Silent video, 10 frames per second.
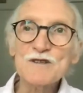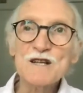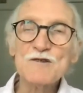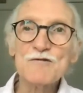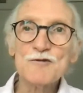
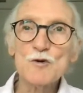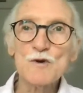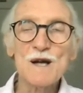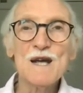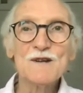tinned
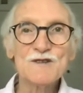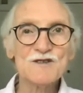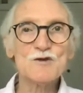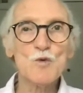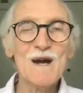fruit
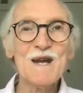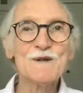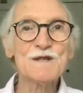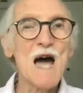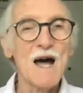doesn't weigh
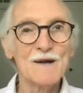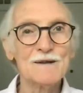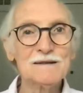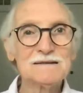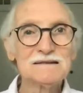a
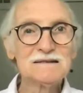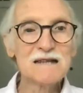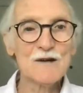ton